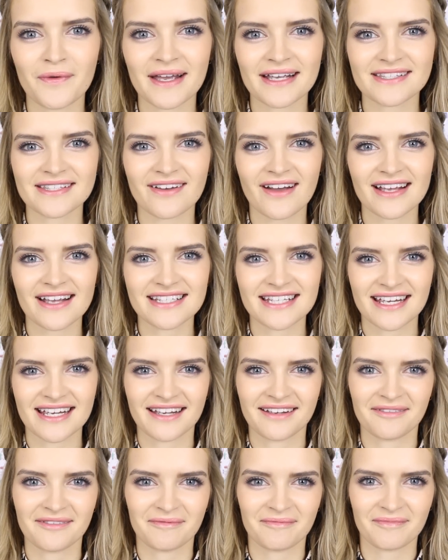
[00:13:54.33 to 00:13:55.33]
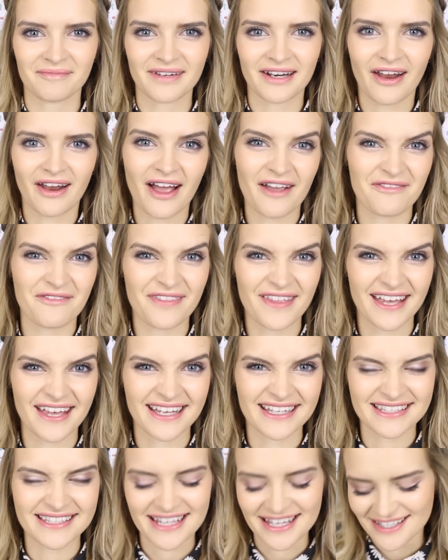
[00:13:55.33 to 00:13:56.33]
exciting life
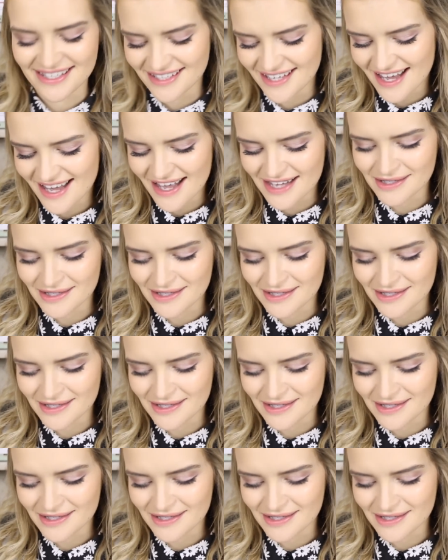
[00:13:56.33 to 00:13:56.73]
things this year,